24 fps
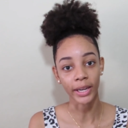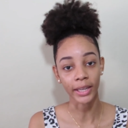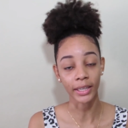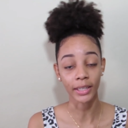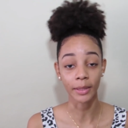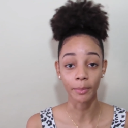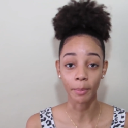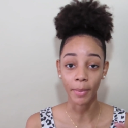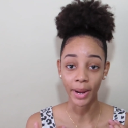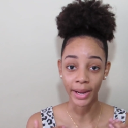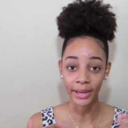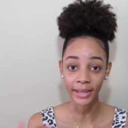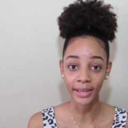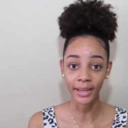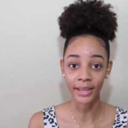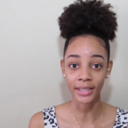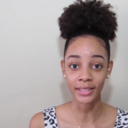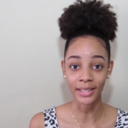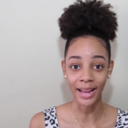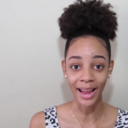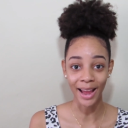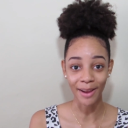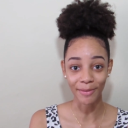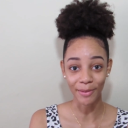In my case, I
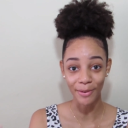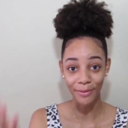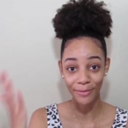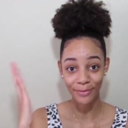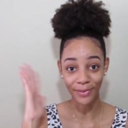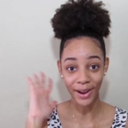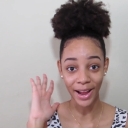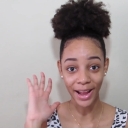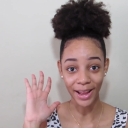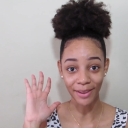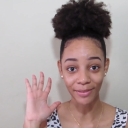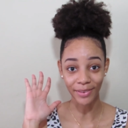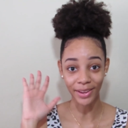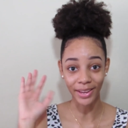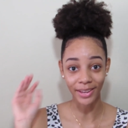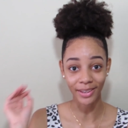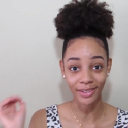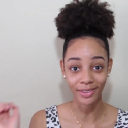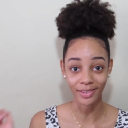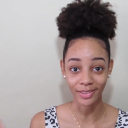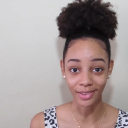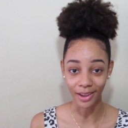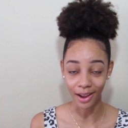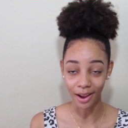have a
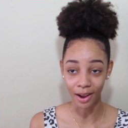5-head.